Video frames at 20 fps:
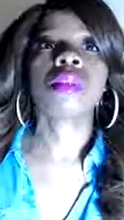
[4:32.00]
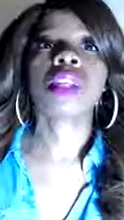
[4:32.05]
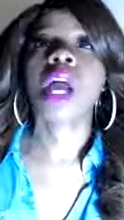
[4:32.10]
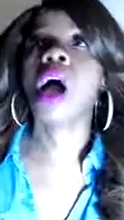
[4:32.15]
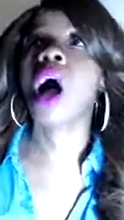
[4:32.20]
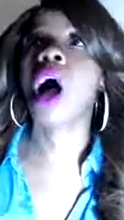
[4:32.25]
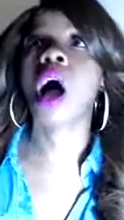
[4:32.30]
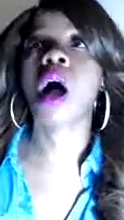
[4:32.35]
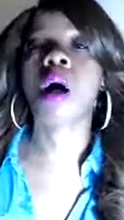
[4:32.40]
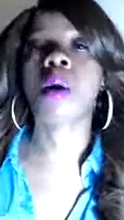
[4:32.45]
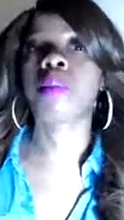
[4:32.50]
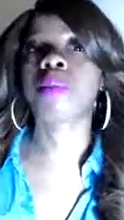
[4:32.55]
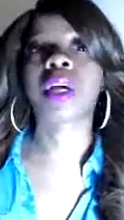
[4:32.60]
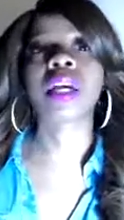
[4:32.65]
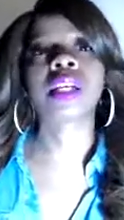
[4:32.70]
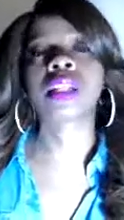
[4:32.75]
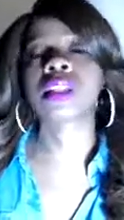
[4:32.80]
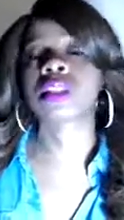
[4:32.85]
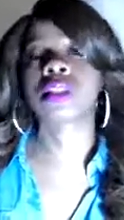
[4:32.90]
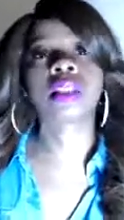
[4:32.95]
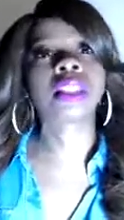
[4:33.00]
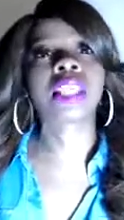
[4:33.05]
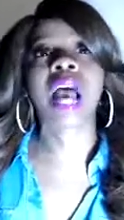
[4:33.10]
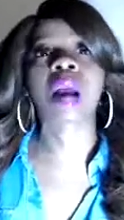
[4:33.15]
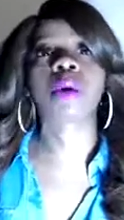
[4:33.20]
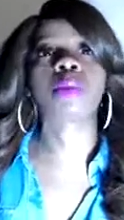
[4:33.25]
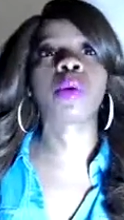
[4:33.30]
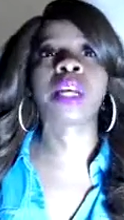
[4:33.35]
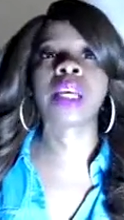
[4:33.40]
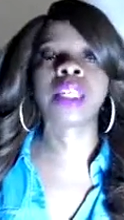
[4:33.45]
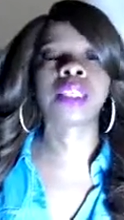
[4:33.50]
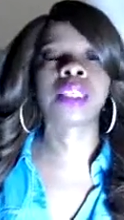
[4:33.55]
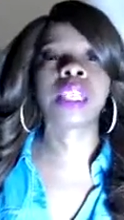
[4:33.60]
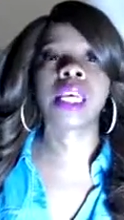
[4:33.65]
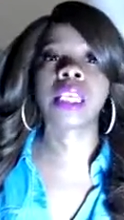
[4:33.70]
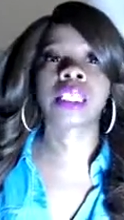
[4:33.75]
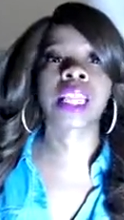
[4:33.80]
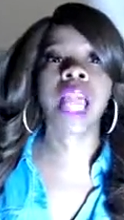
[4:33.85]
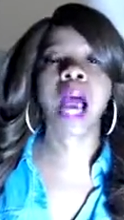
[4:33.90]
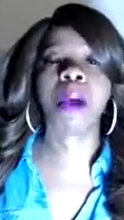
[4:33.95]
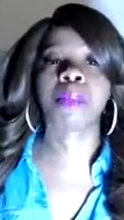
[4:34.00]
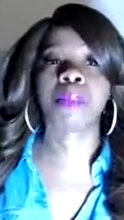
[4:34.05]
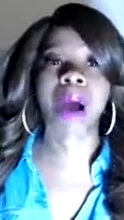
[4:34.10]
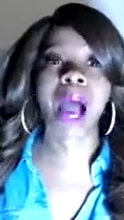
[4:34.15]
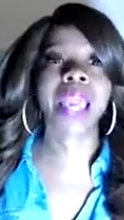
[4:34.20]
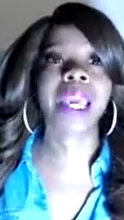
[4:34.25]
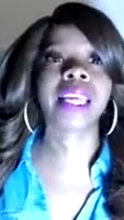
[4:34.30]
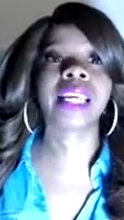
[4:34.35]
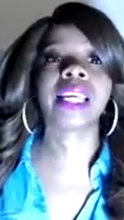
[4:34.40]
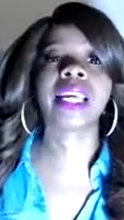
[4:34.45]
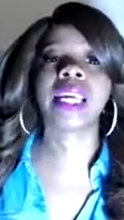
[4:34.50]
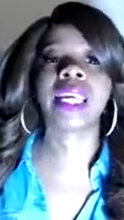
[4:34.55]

Tariq is not buying it.